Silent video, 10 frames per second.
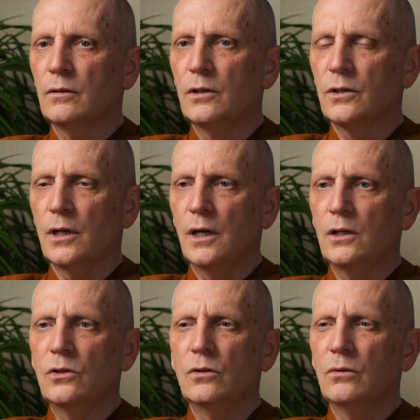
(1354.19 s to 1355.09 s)

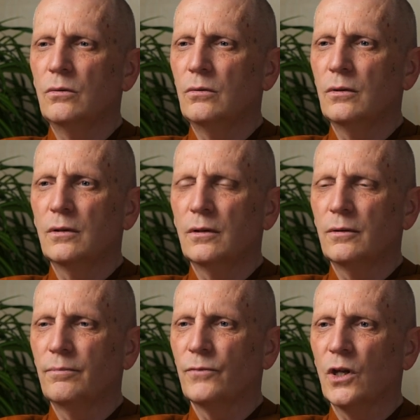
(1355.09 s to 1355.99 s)
designed to
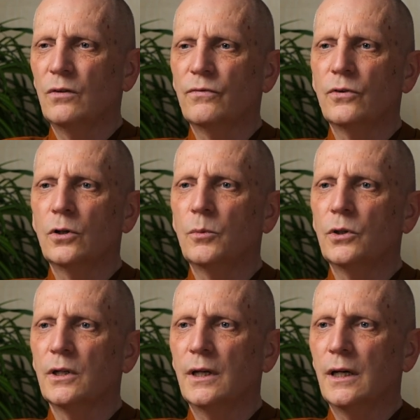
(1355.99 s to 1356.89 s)
confirm
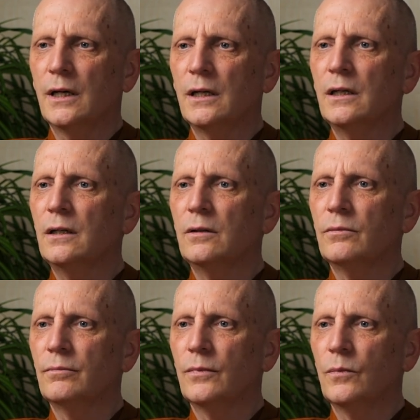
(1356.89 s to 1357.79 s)
or deny
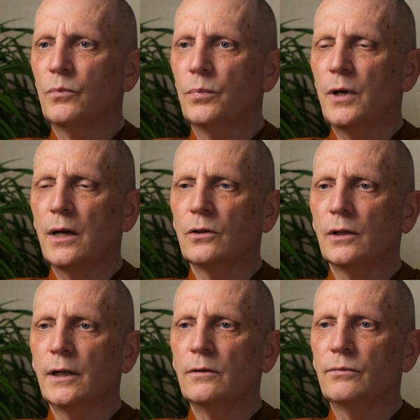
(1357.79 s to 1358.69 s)
prior
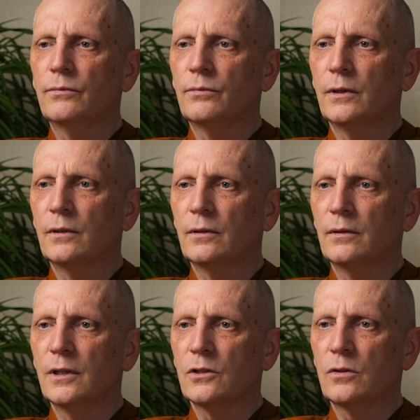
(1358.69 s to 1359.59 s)
life
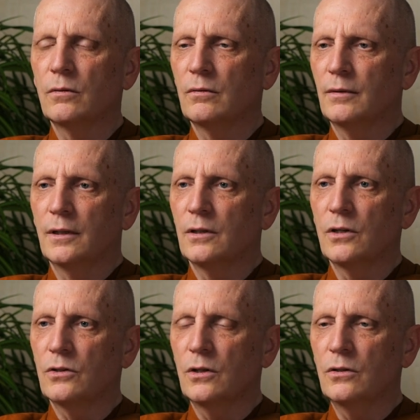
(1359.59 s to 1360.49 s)

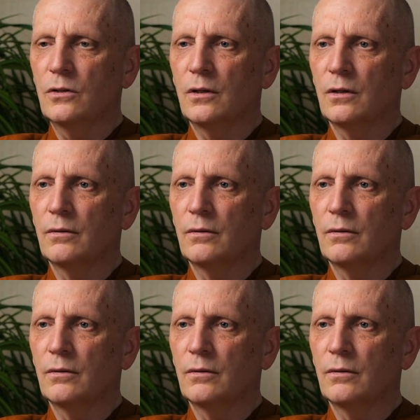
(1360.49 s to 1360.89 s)
existence.